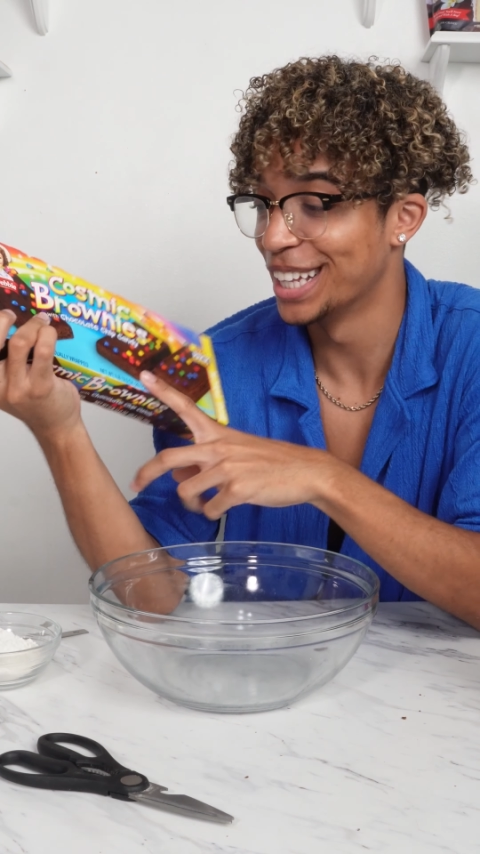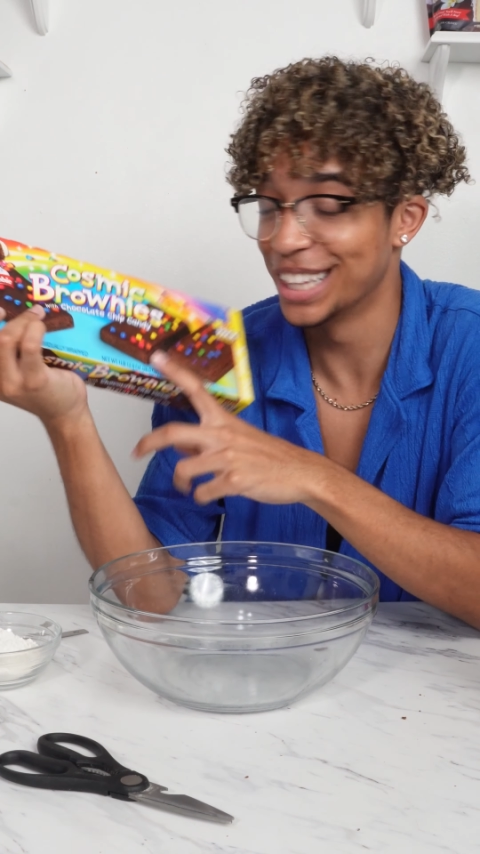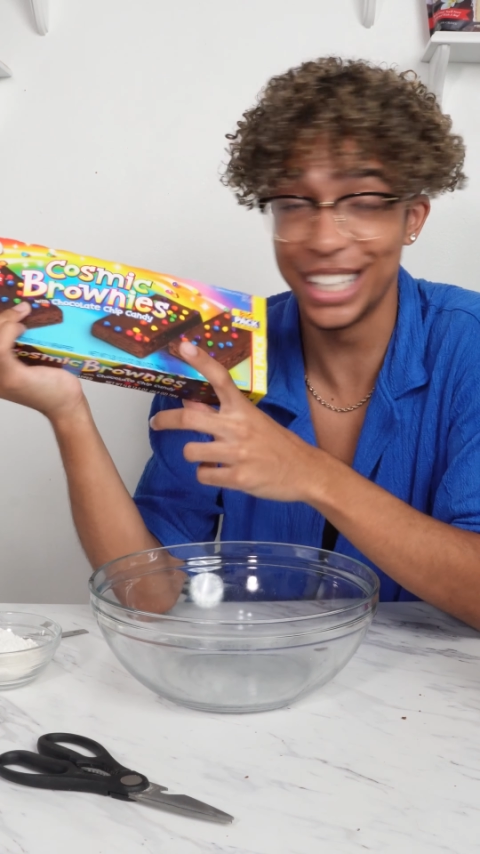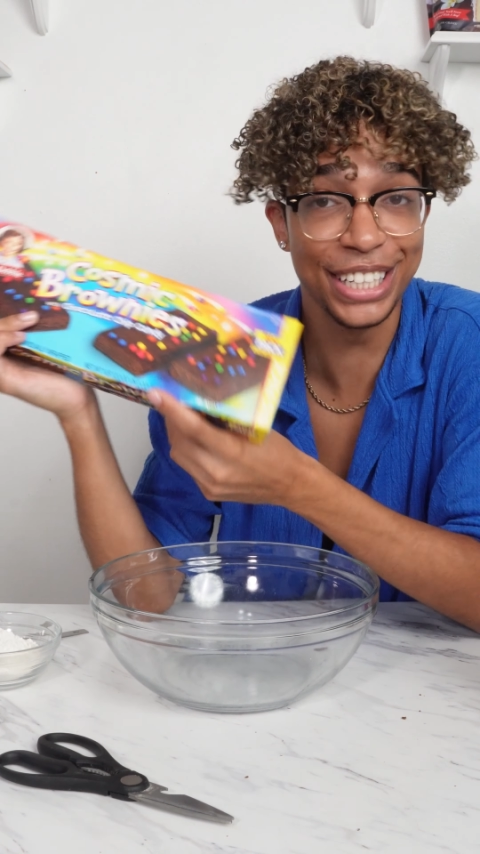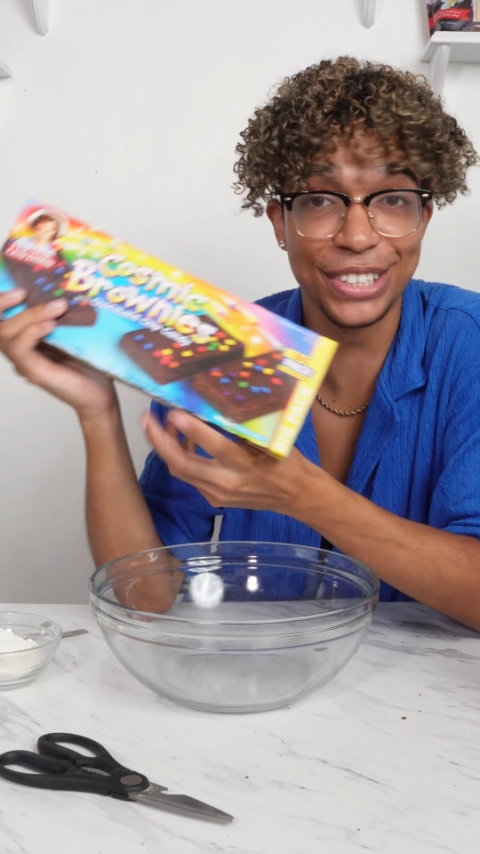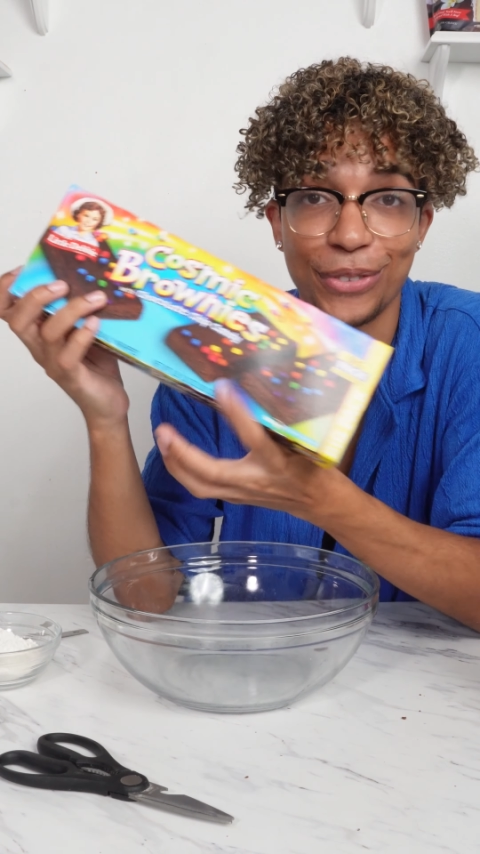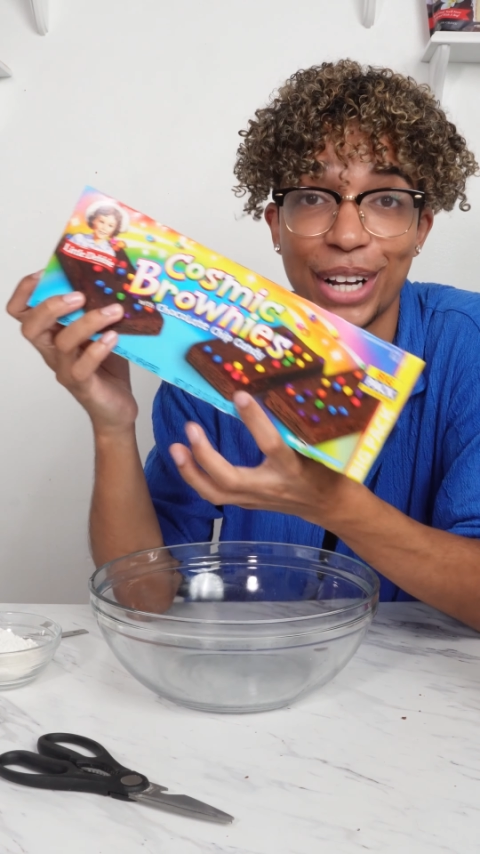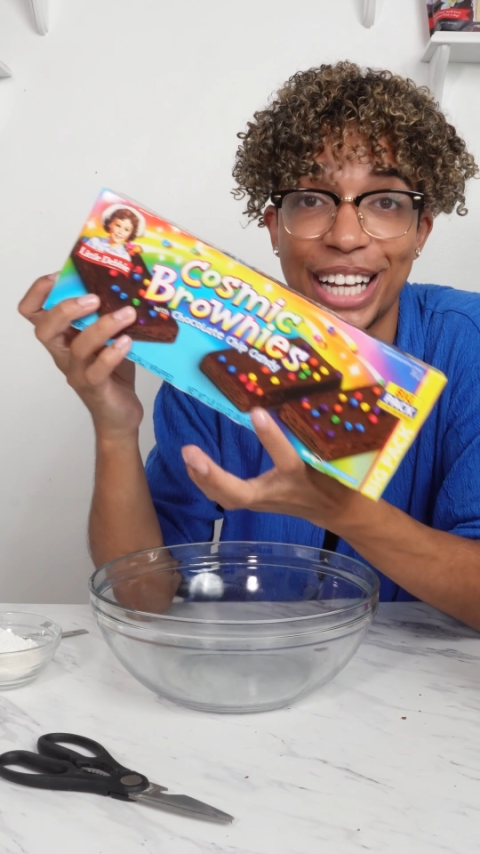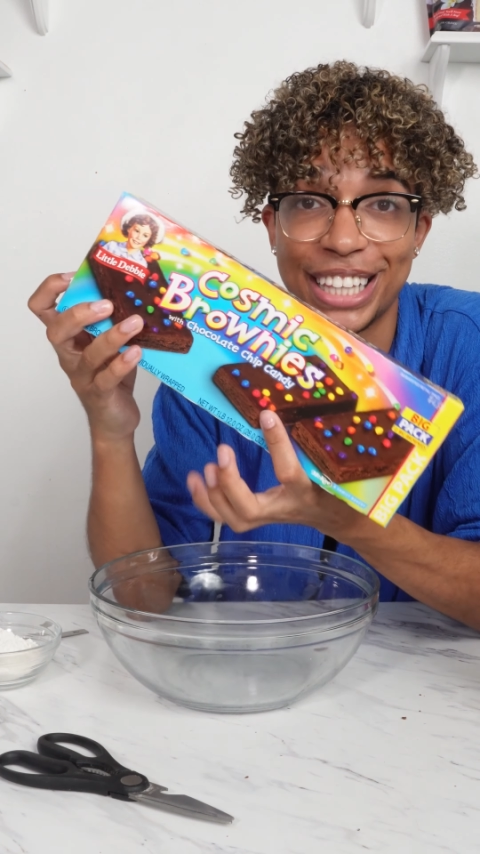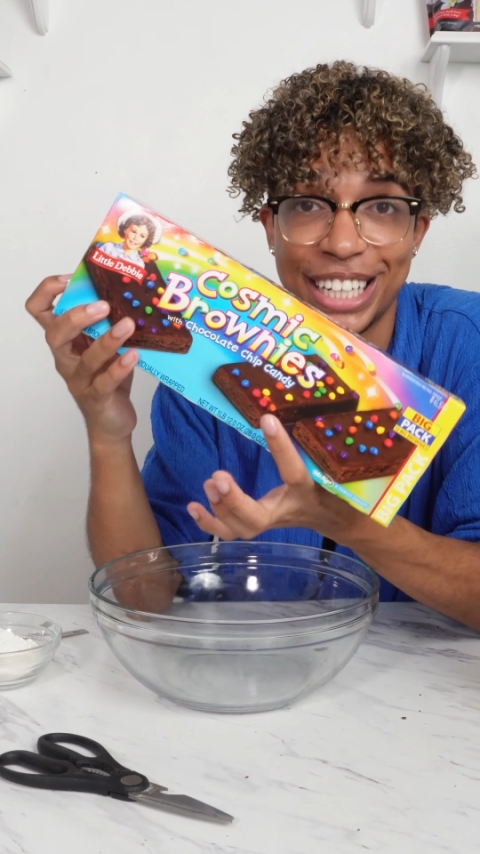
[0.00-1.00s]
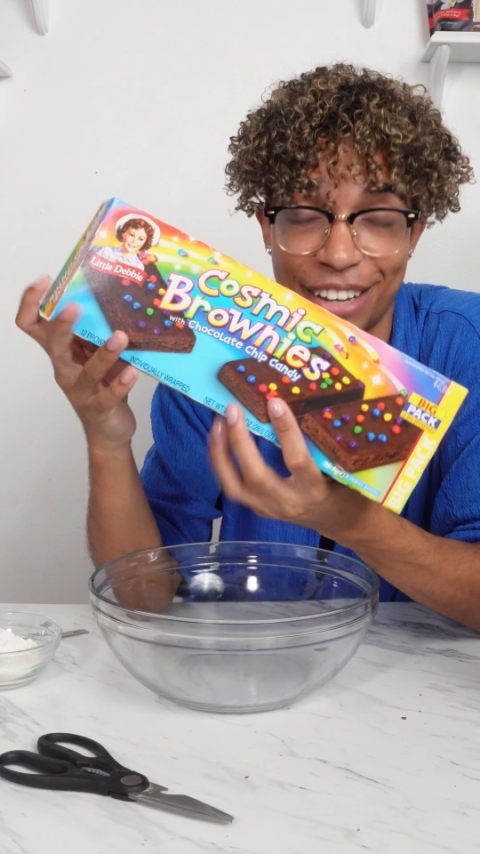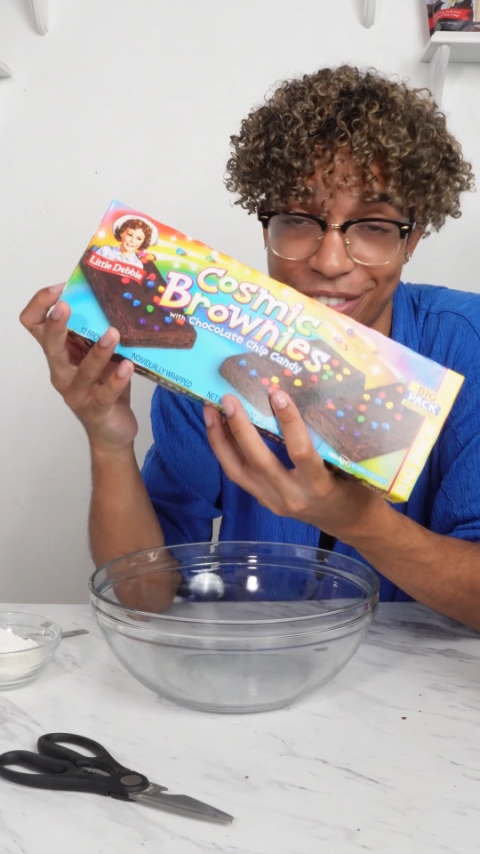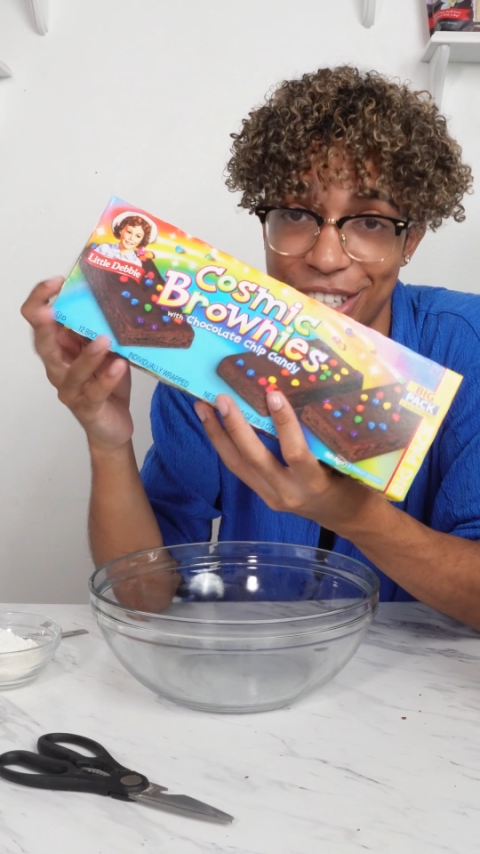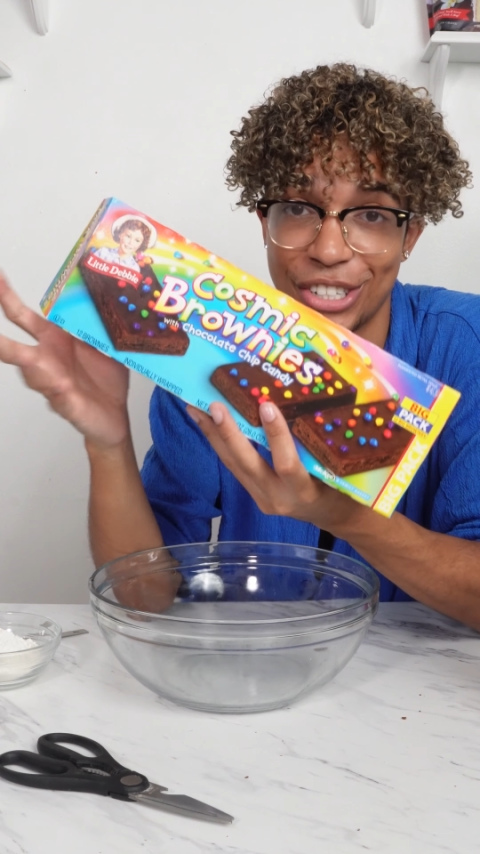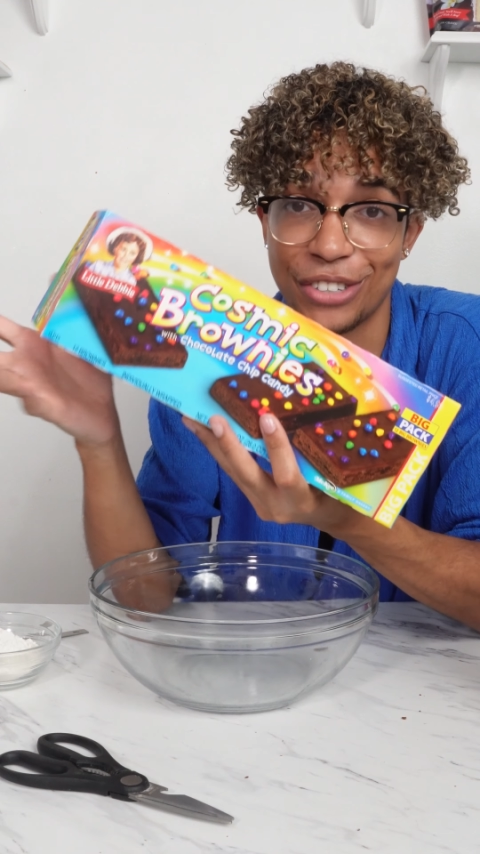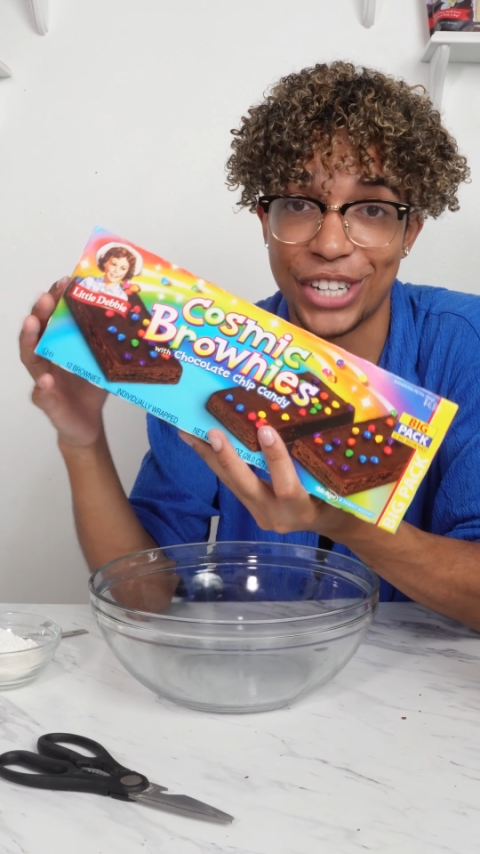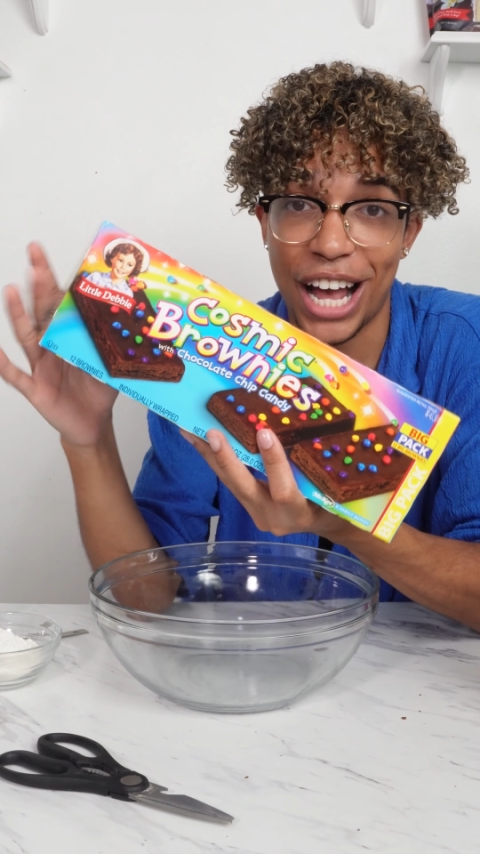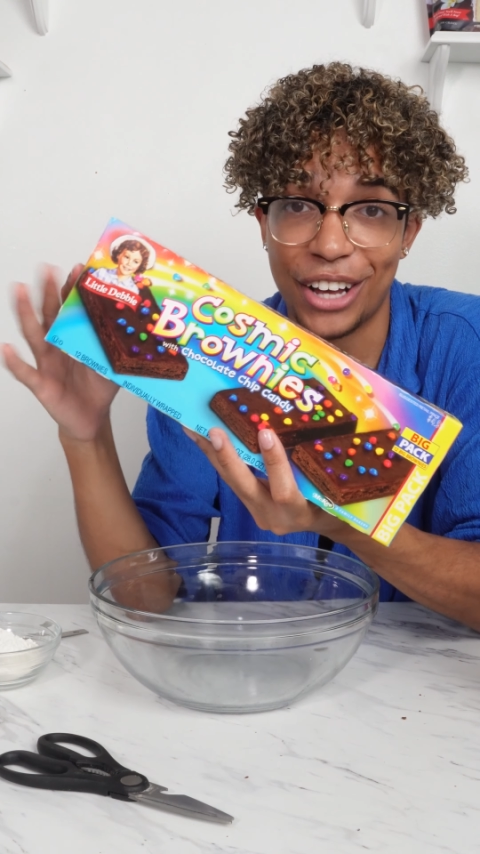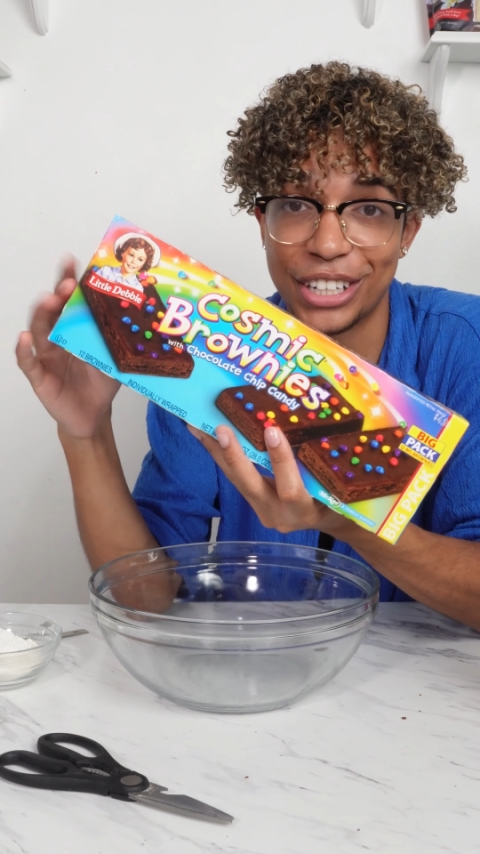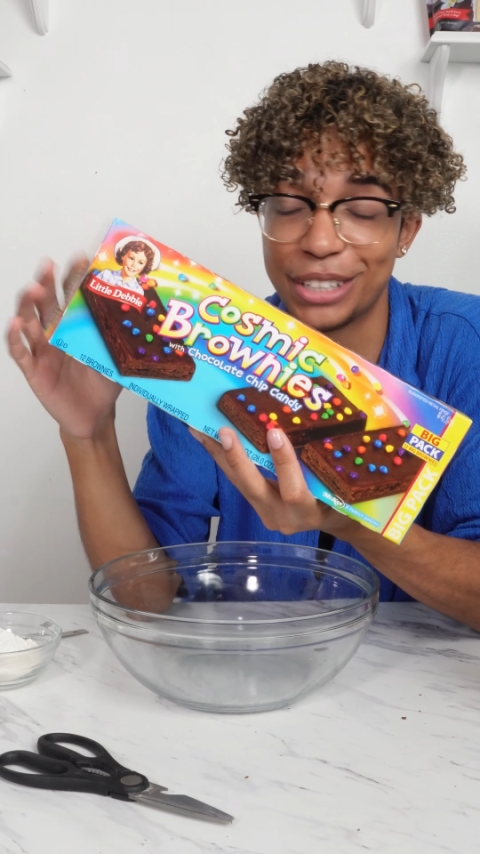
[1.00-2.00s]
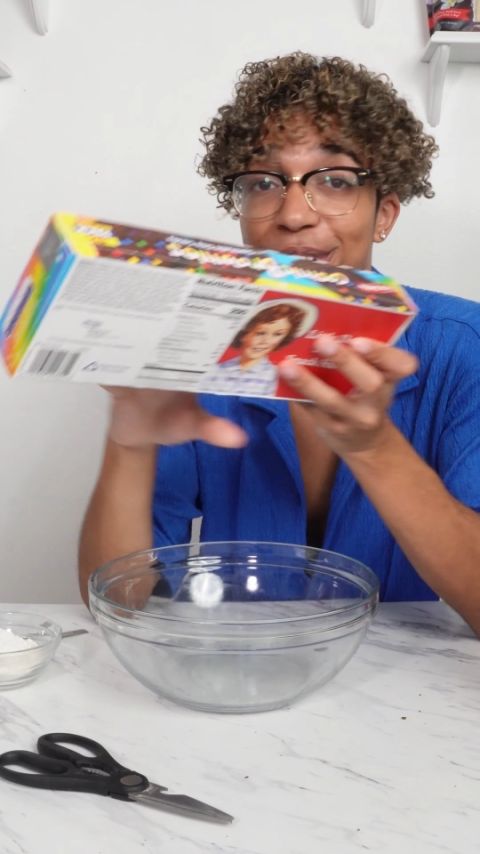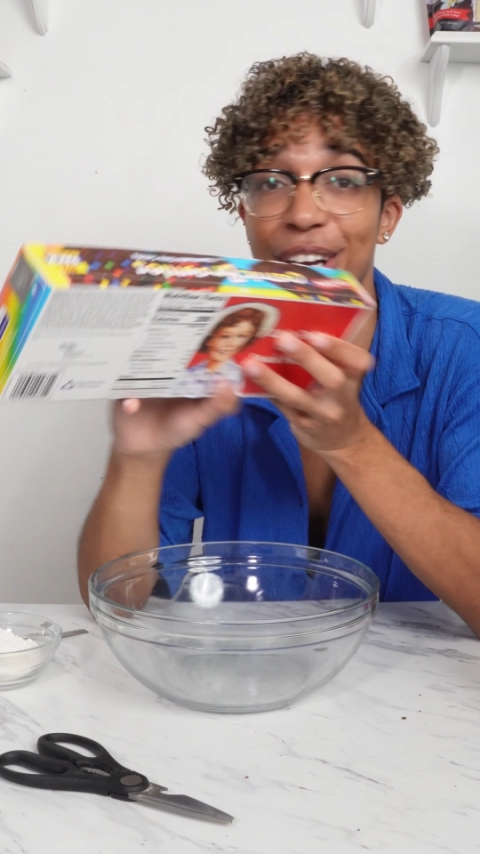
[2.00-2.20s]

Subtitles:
These were like the definition of chocolate.